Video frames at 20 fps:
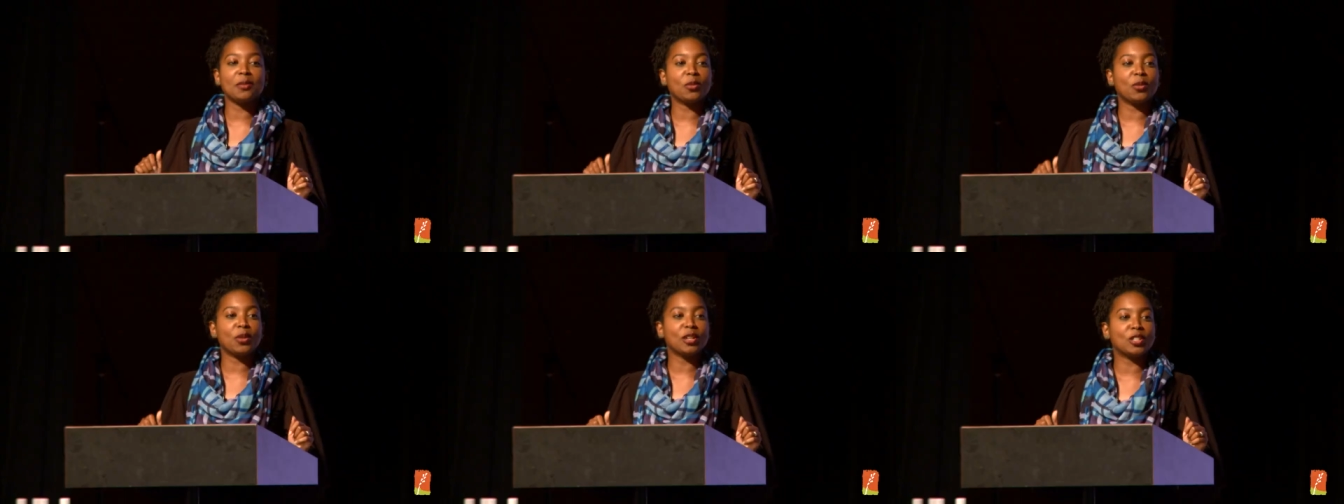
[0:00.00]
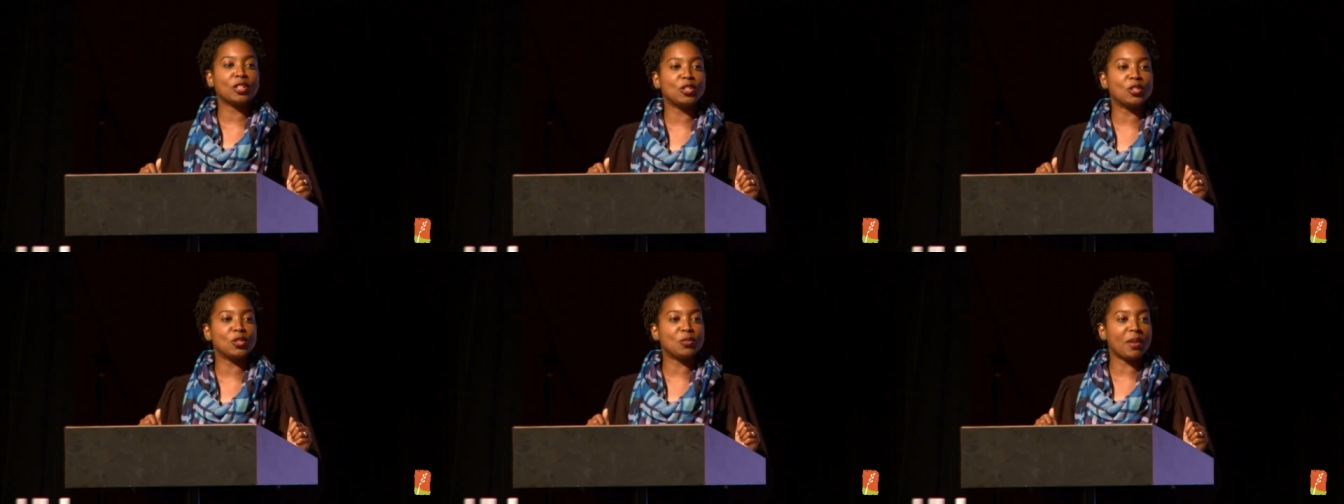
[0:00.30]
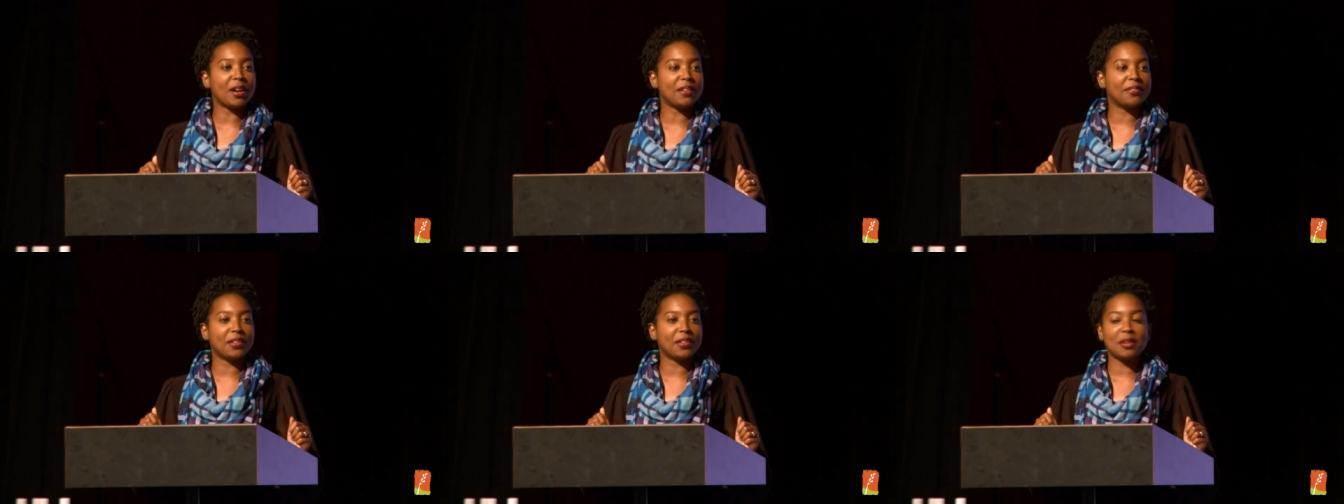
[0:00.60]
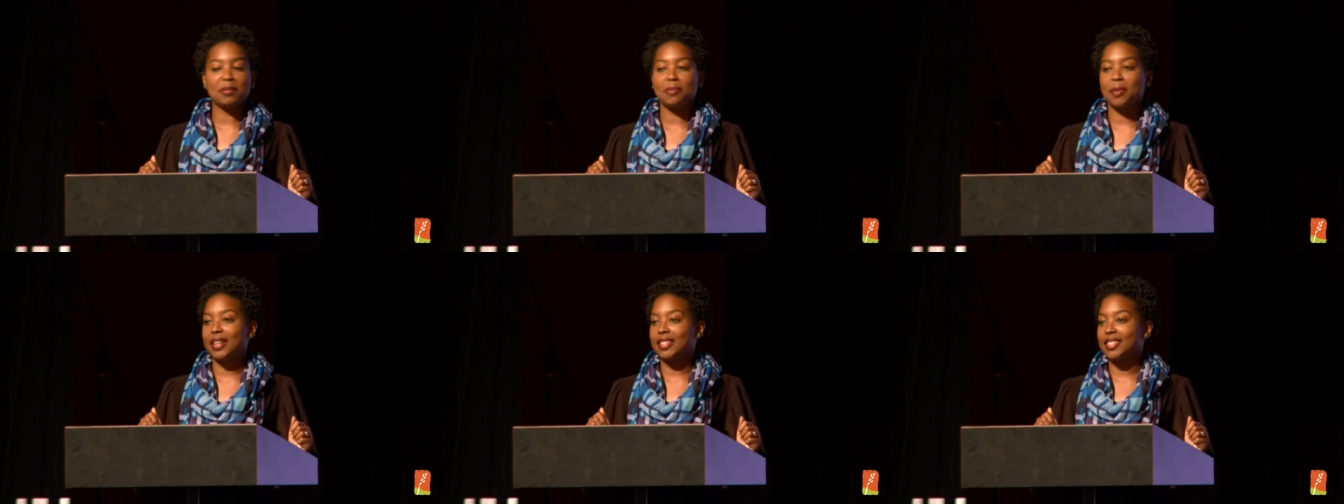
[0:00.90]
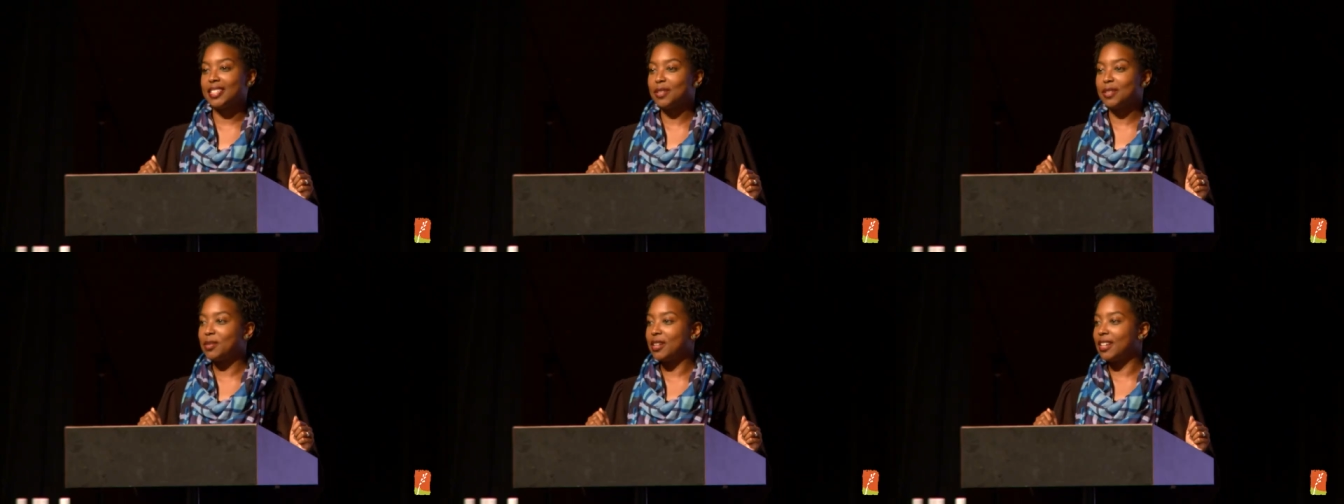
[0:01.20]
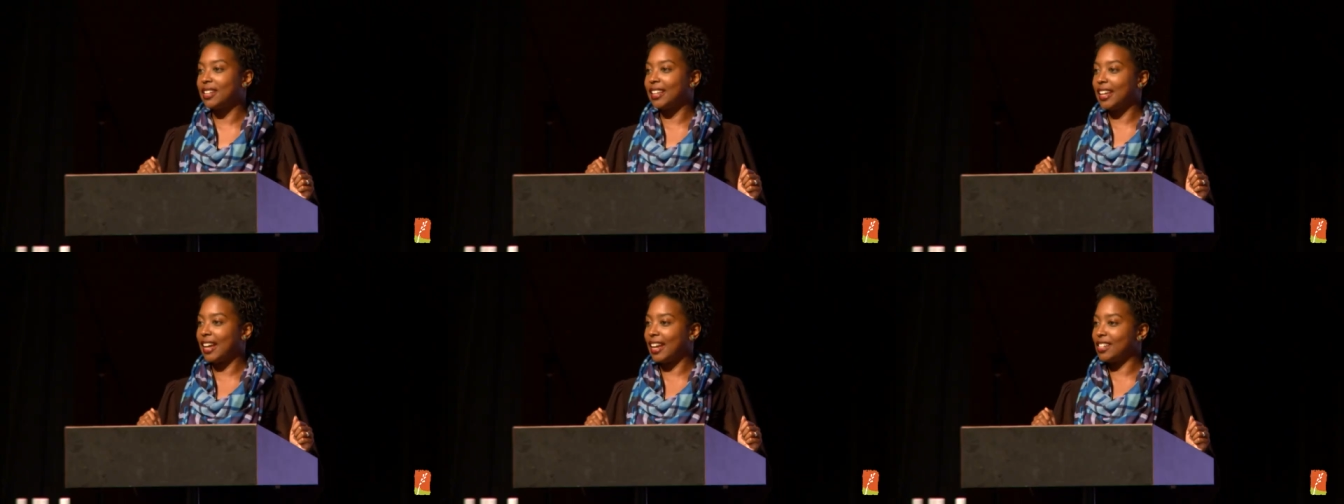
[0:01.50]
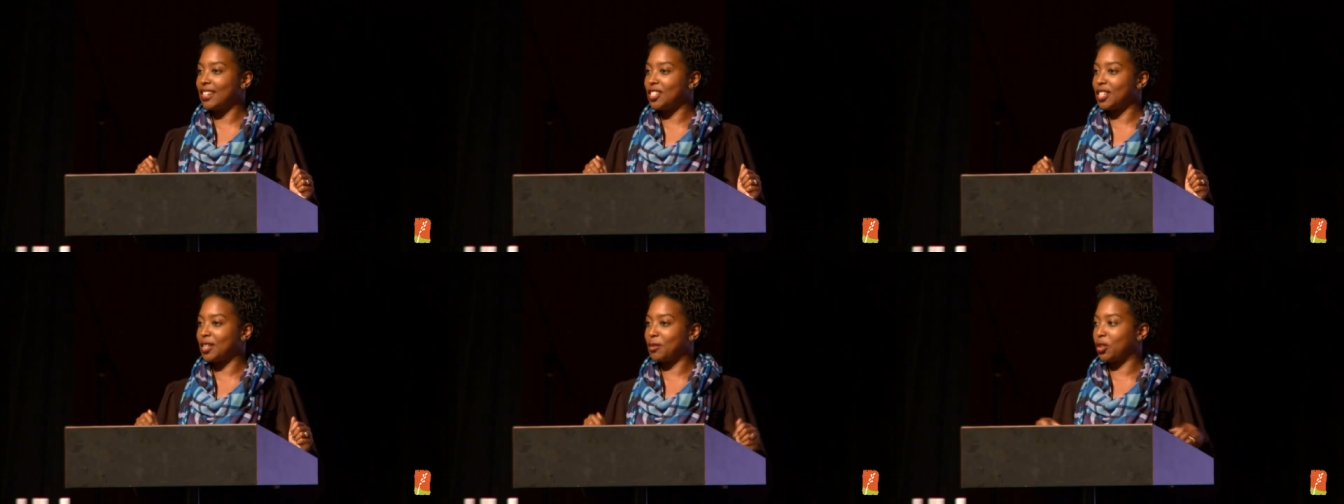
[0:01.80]
going to do my very best to be
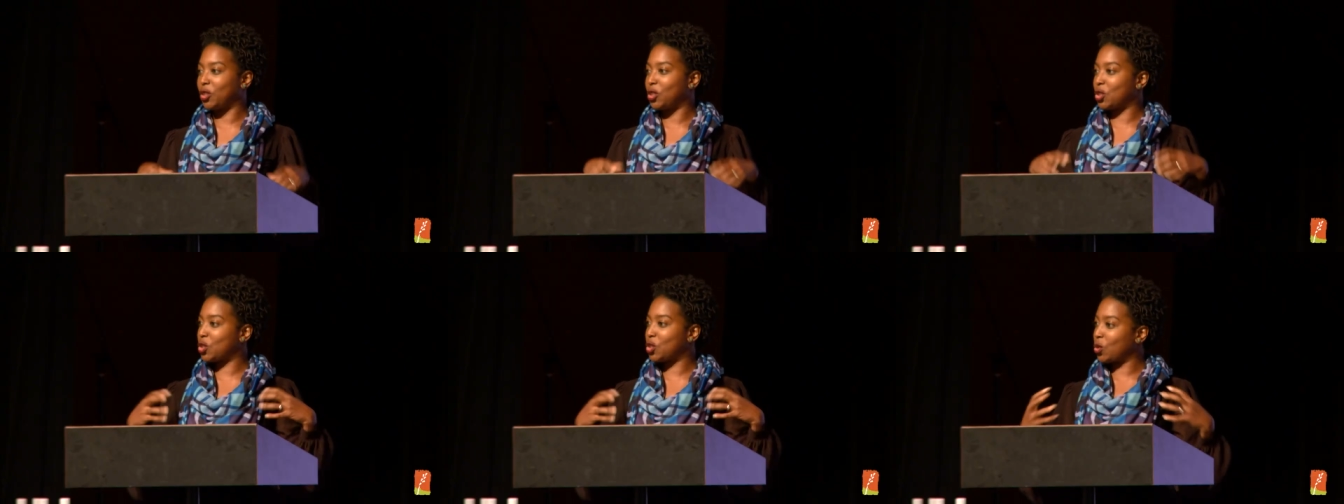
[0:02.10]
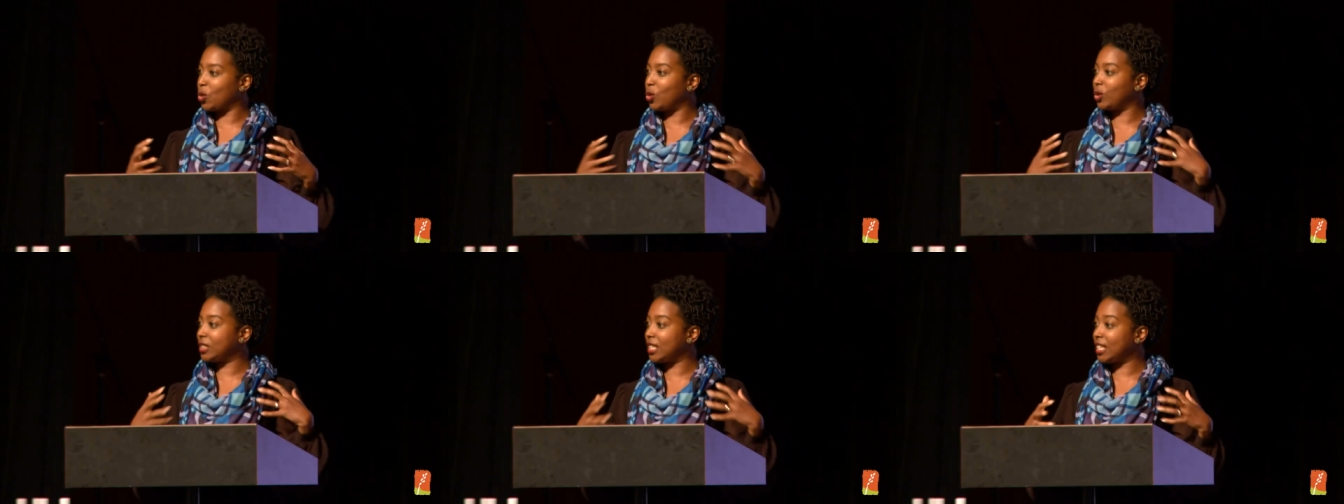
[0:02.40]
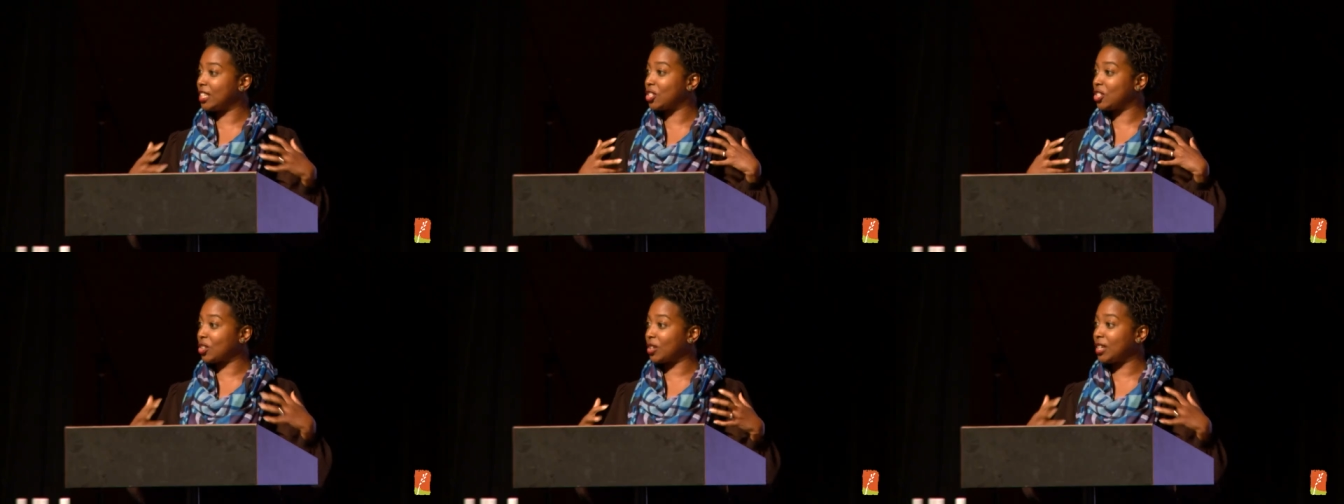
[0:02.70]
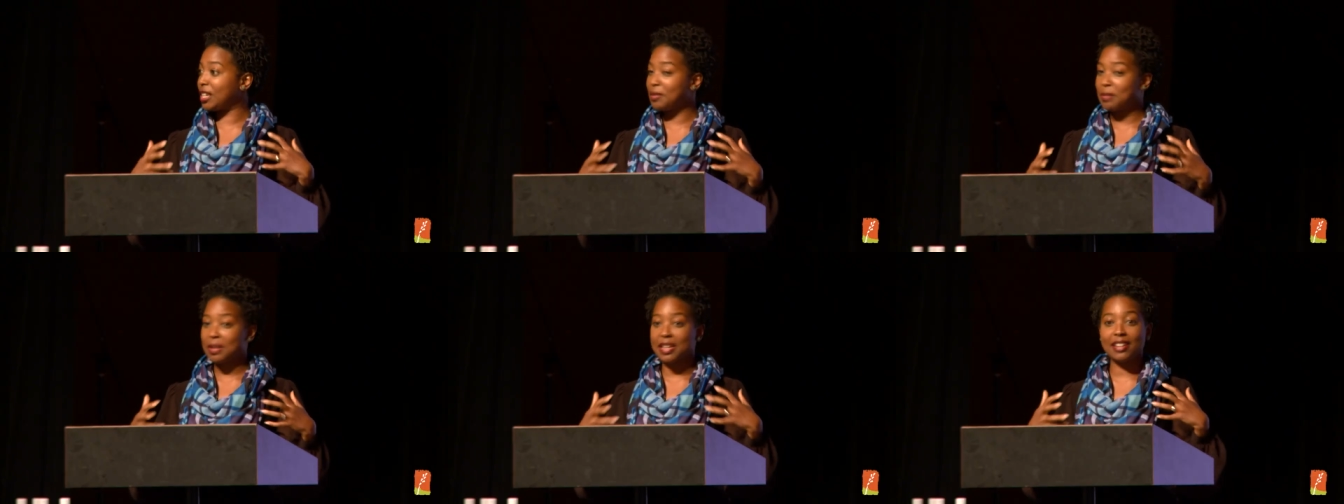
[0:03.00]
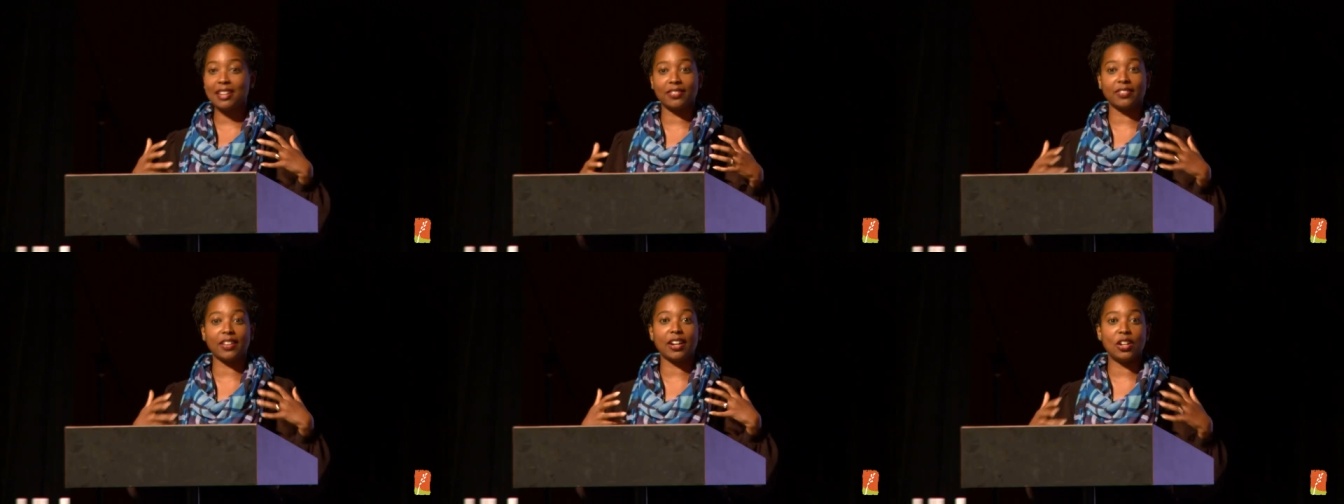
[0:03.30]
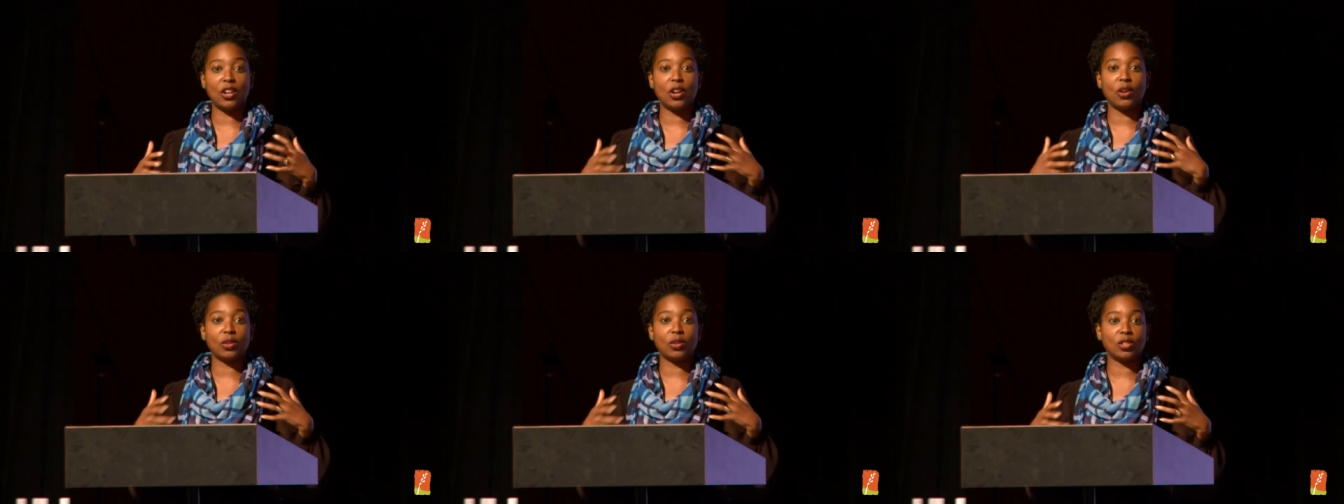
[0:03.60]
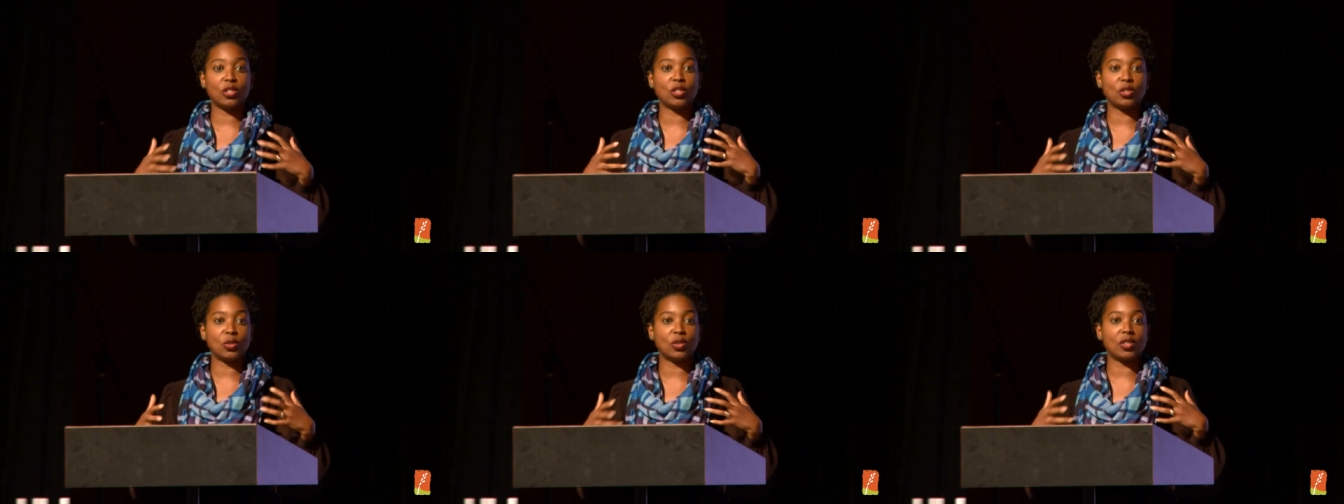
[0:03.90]
engaging, but the school teacher in me, if I
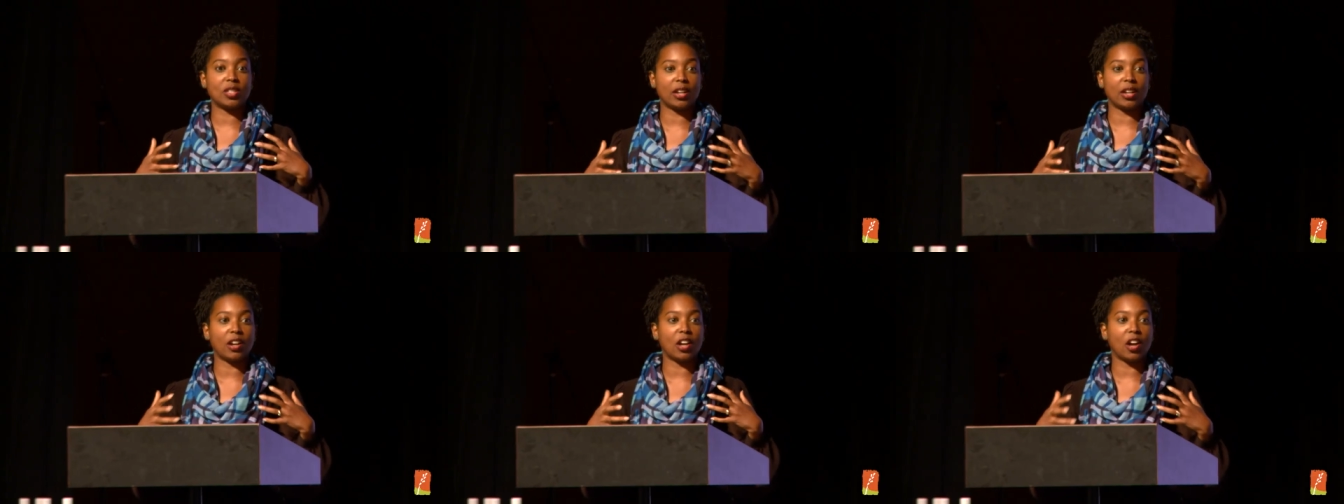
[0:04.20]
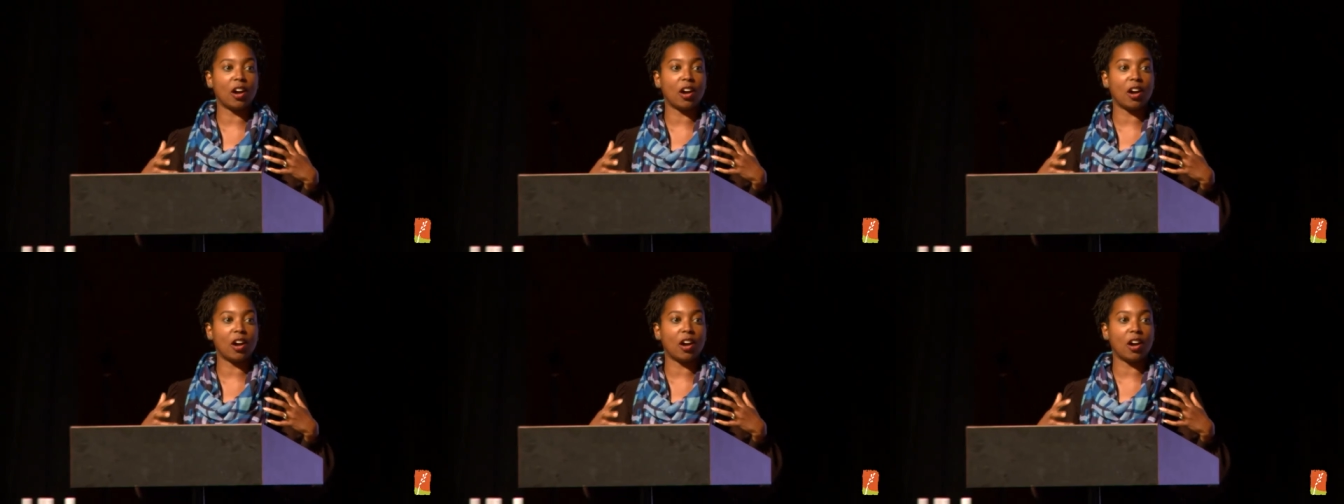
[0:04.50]
notice you staring